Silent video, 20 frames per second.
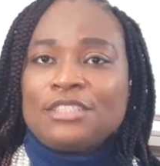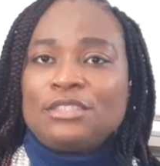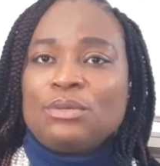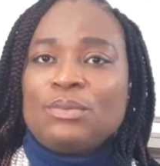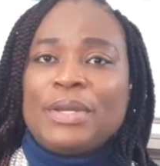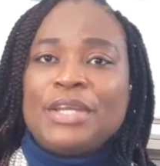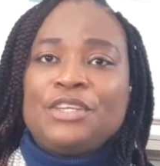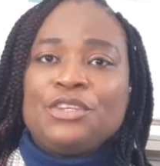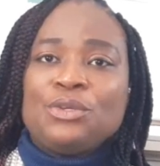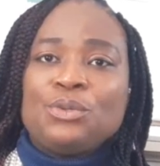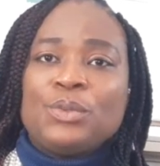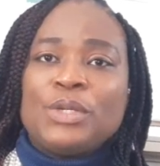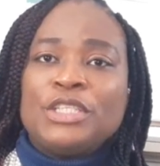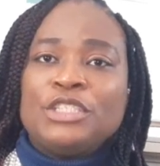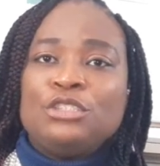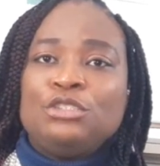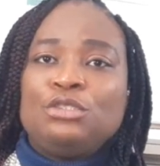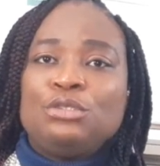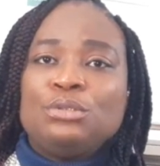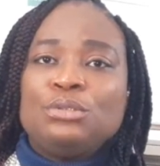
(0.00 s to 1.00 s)
So when you want
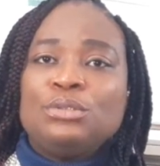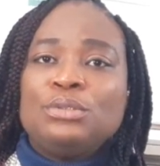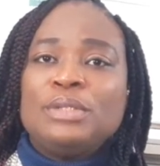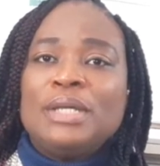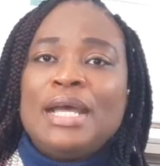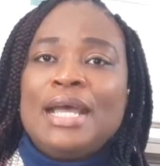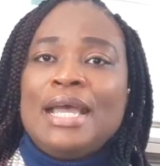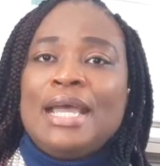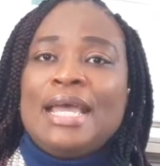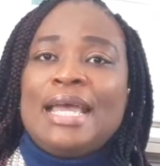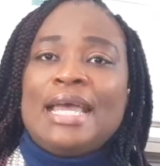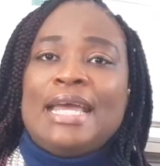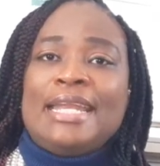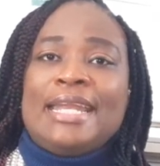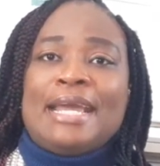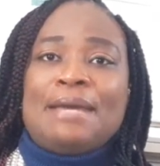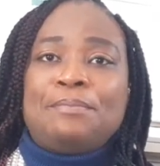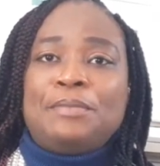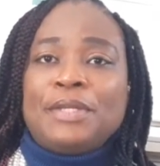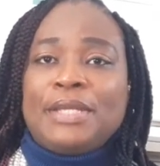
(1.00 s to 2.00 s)
to do
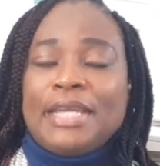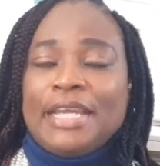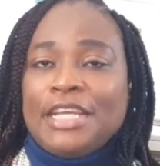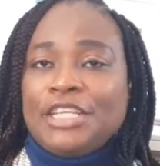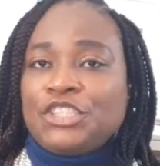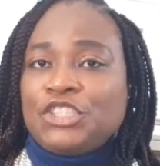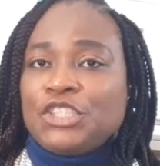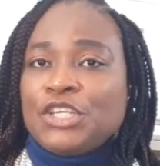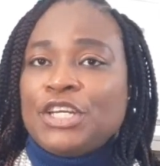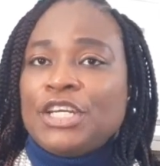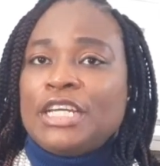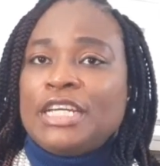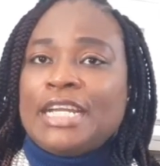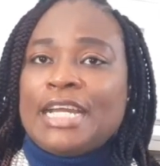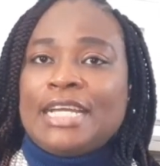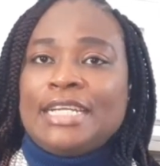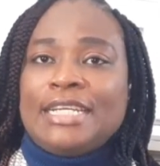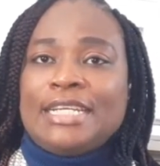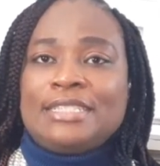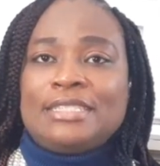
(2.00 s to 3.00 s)
any application
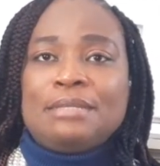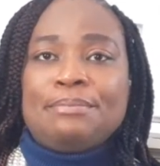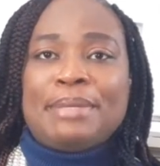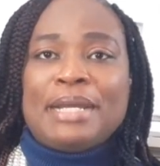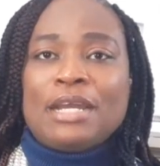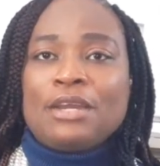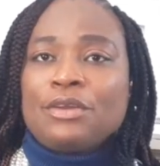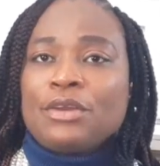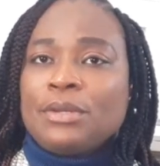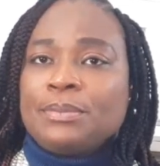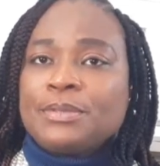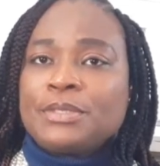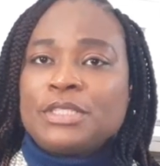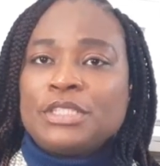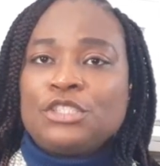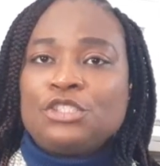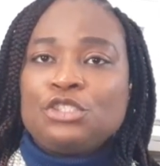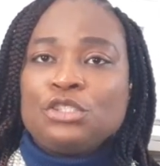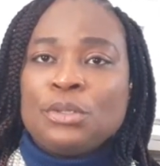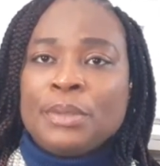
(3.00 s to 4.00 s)
and there's a
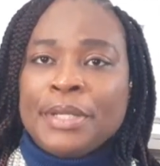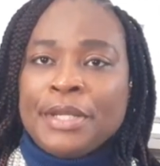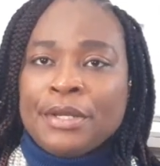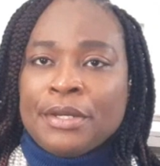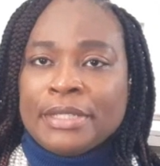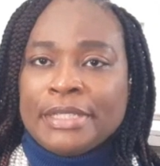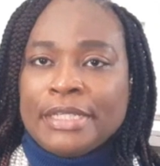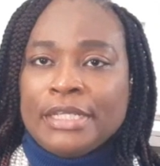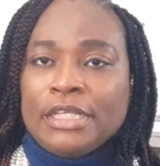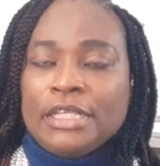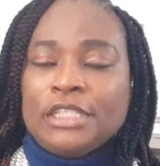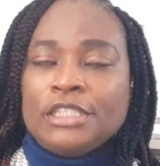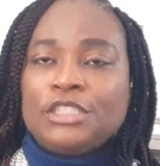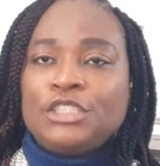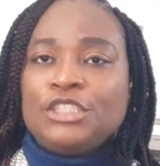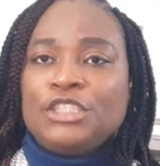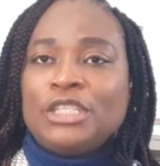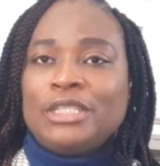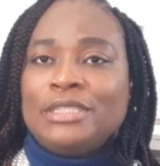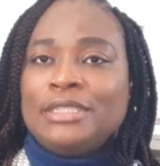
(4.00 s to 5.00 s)
bankruptcy showing on
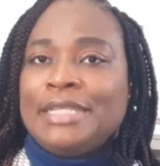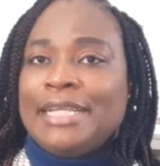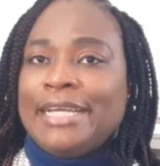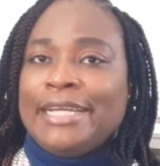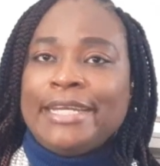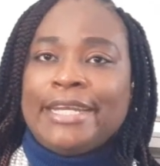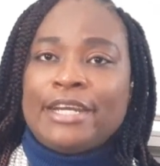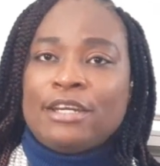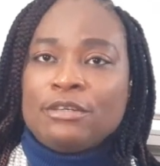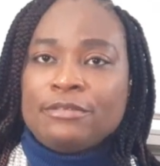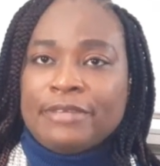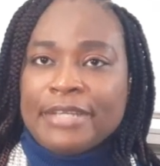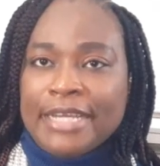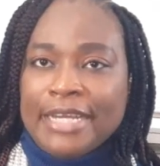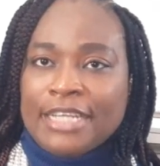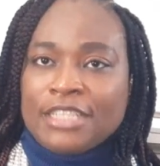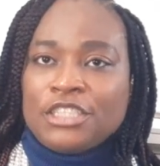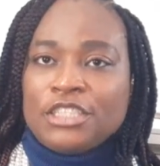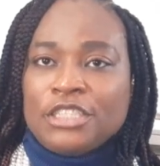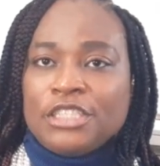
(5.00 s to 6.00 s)
it, your lender or
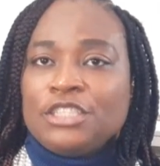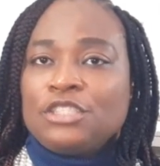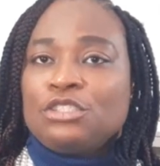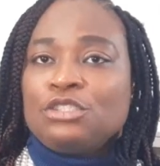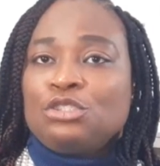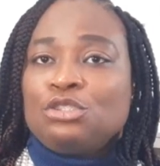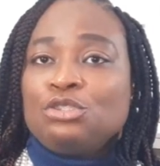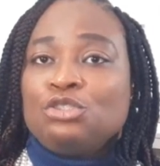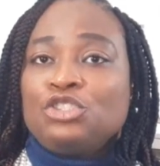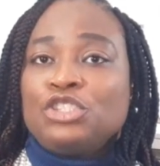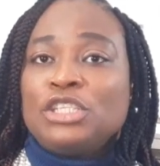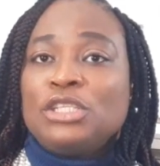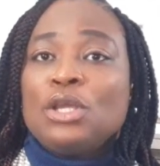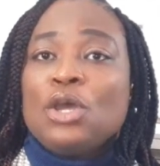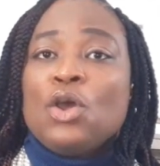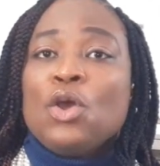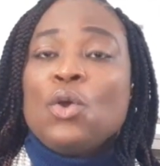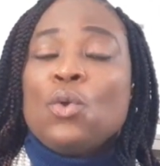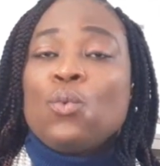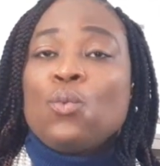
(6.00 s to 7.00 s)
financial institution
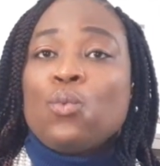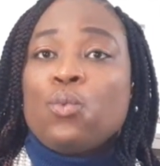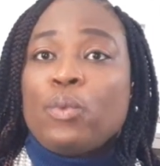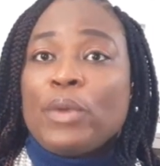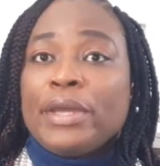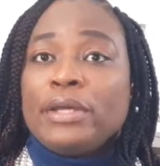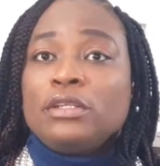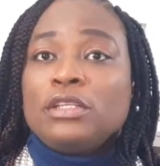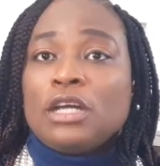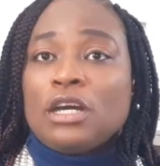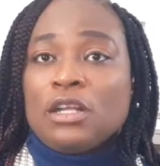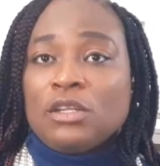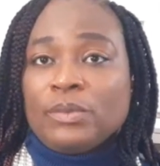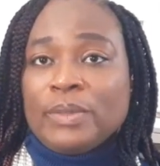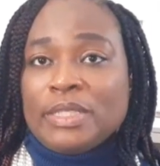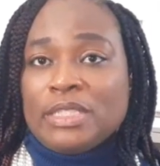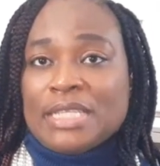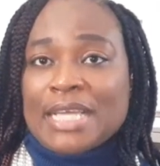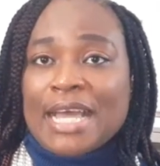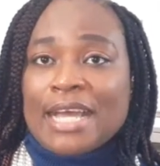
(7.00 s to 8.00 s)
will
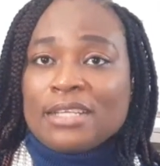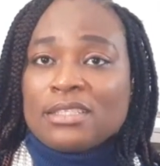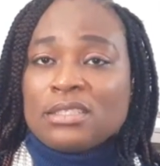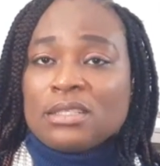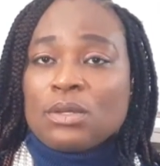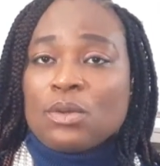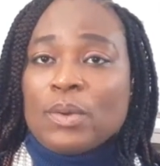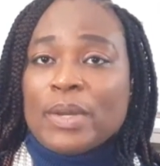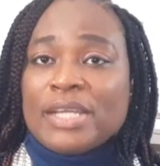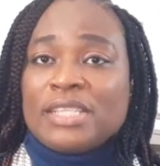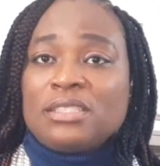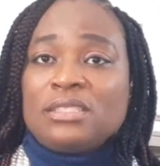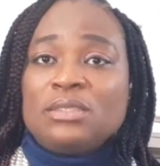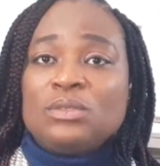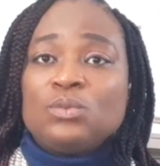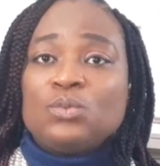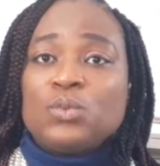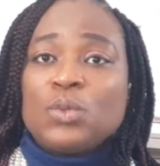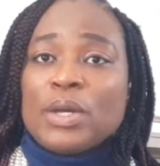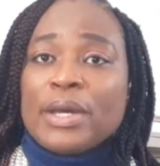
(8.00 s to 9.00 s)
always ask the
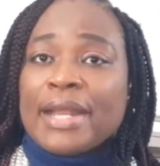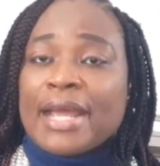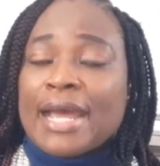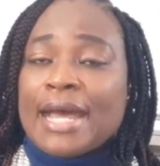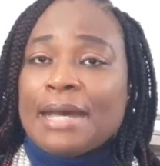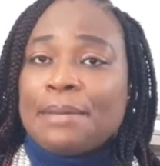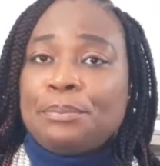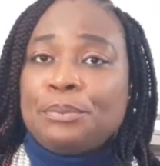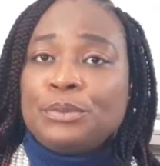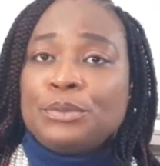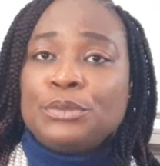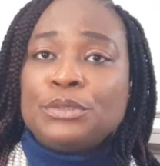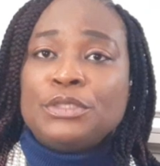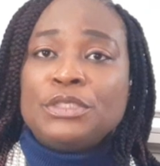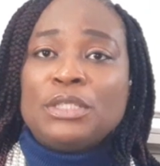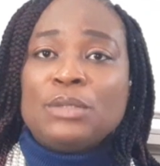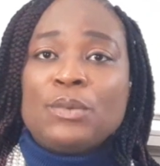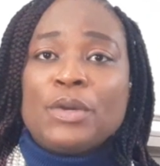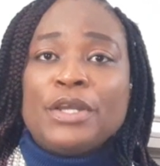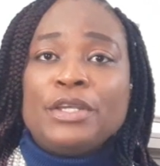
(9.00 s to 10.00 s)
question, what
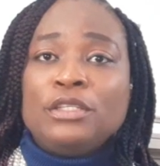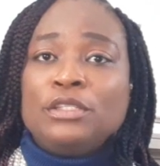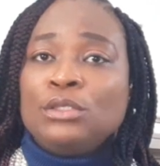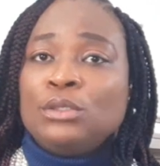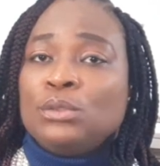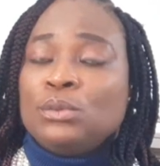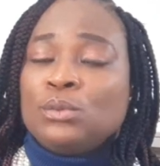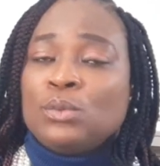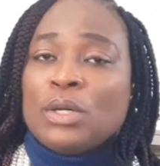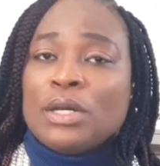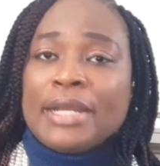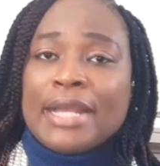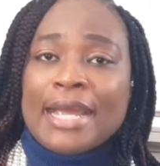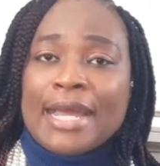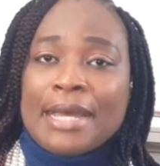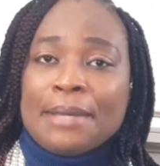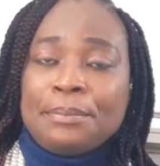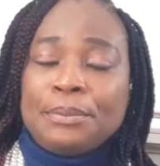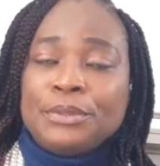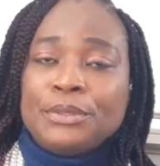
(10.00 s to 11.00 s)
happened? They want to know what
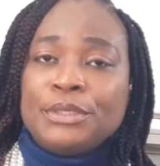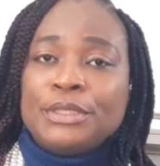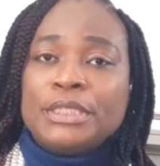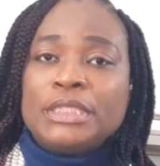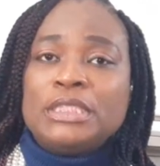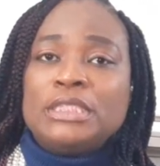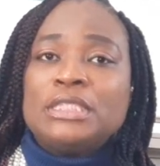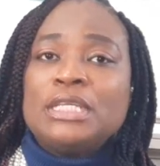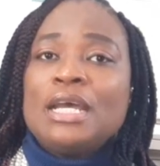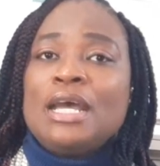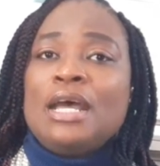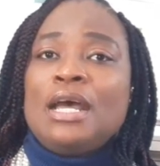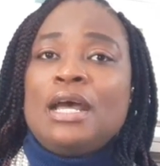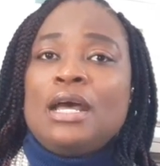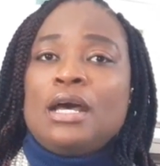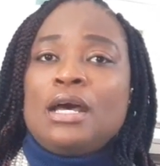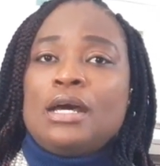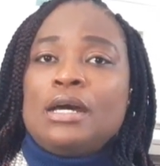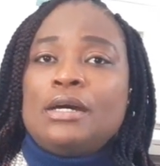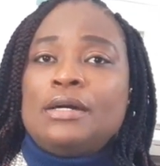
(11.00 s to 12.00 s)
happened
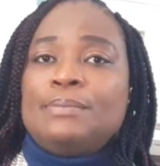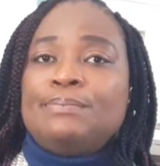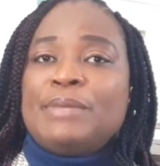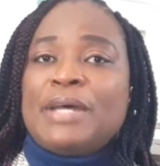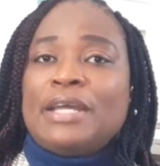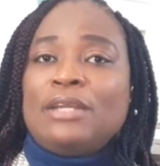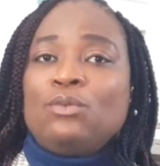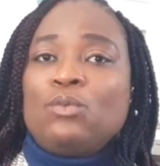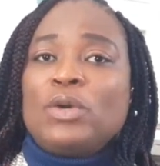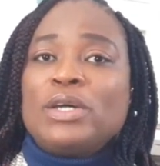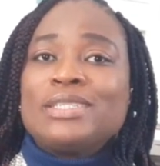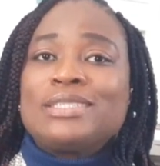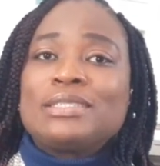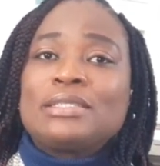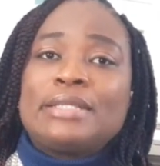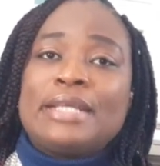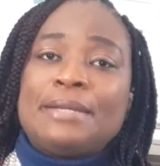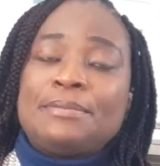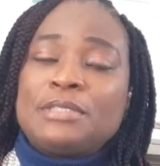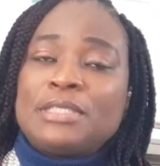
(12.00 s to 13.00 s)
and what
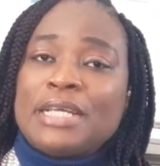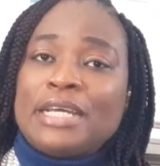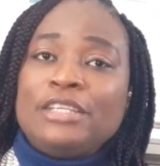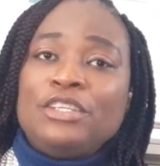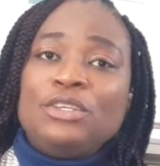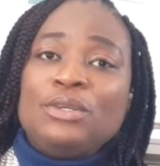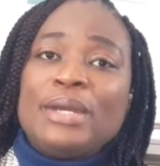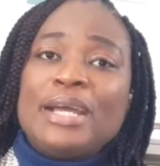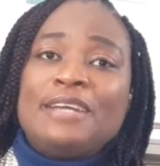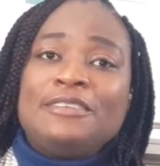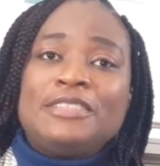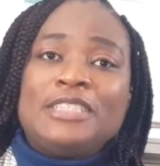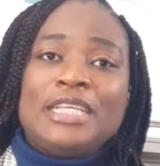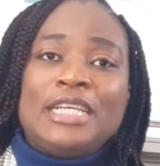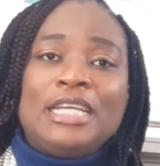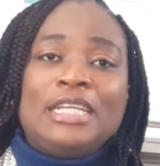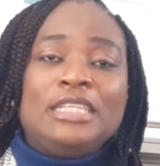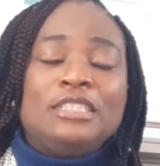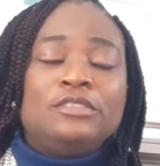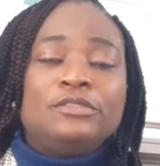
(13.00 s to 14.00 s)
steps that you have
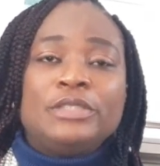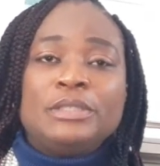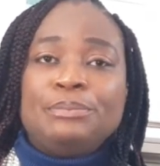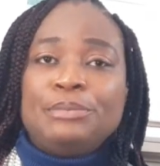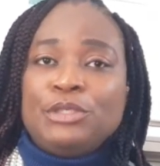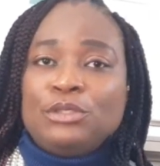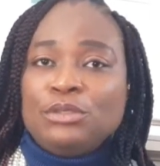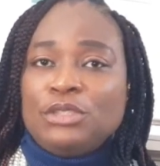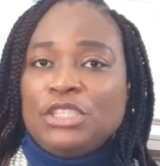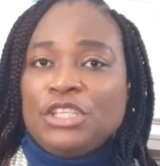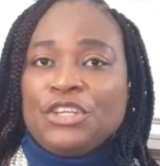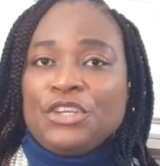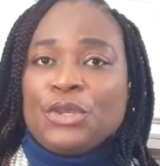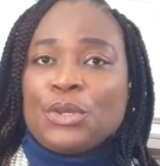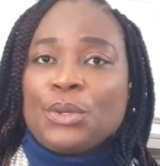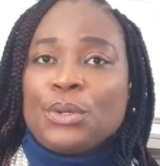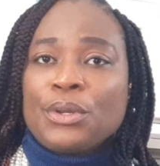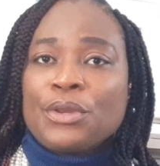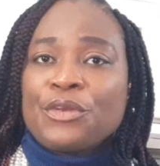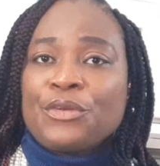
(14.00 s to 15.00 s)
taken in rebuilding
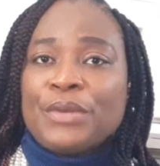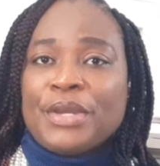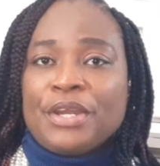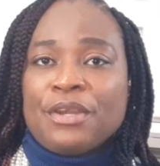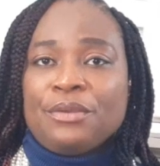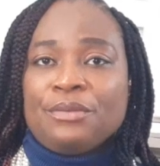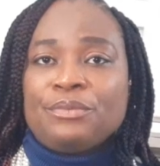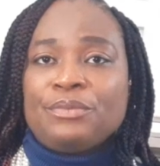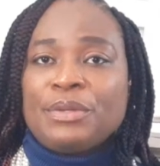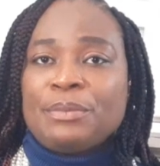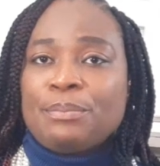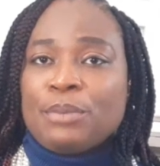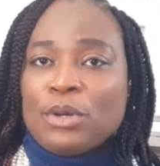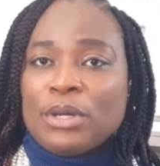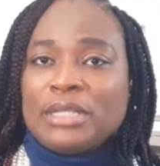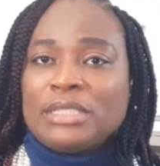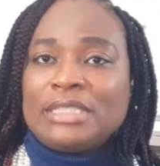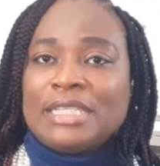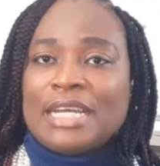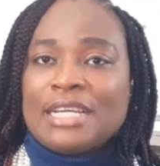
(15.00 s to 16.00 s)
your credit
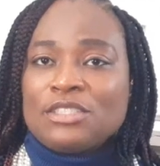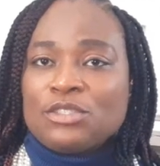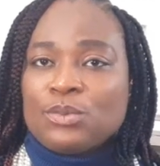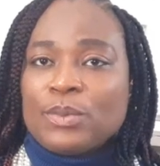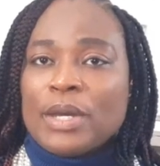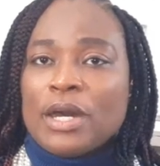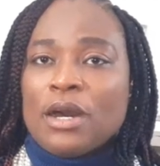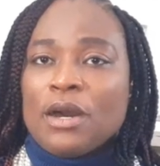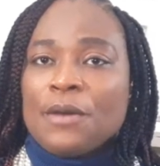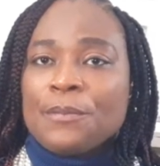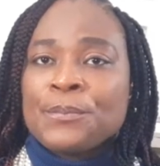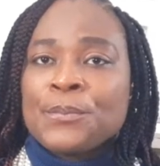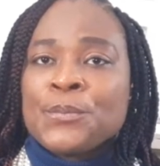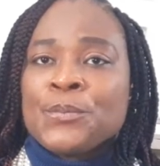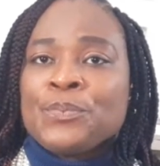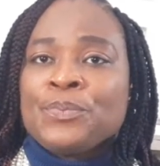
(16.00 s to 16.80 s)
reports as well.